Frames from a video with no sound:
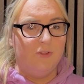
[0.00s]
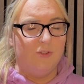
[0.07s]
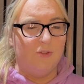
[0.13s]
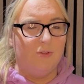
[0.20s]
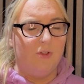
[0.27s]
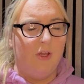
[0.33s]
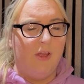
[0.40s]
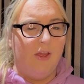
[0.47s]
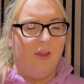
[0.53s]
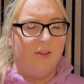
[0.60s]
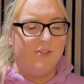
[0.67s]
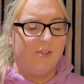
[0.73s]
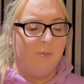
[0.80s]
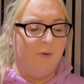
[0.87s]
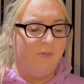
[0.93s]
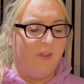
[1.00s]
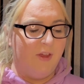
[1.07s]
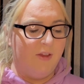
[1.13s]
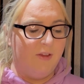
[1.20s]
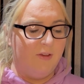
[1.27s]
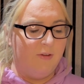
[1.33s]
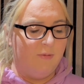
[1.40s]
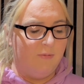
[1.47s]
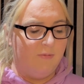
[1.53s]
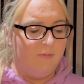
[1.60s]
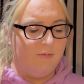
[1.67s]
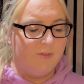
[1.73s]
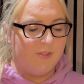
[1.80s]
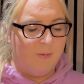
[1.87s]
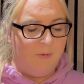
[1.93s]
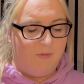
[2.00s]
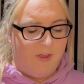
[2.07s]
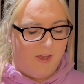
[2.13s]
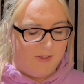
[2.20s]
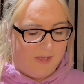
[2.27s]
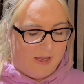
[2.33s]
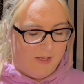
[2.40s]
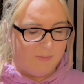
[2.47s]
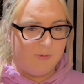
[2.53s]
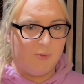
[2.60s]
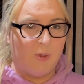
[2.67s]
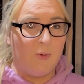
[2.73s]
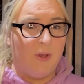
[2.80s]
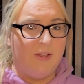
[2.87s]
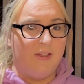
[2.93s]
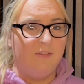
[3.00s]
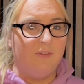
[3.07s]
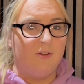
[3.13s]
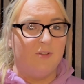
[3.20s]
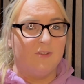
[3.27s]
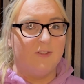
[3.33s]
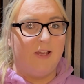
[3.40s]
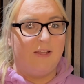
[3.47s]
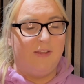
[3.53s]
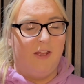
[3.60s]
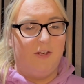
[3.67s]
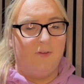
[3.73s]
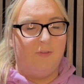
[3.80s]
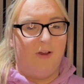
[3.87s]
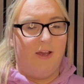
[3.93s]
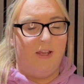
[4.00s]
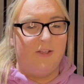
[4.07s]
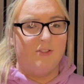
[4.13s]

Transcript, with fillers: So some of the some of the items were quite difficult to identify.